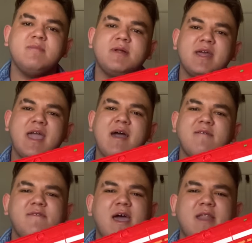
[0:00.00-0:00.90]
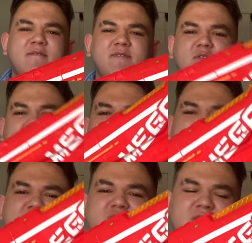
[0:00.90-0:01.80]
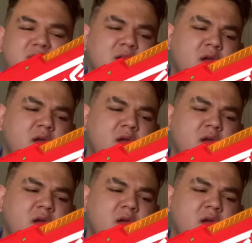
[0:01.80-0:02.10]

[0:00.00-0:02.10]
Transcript: but I have had a few catching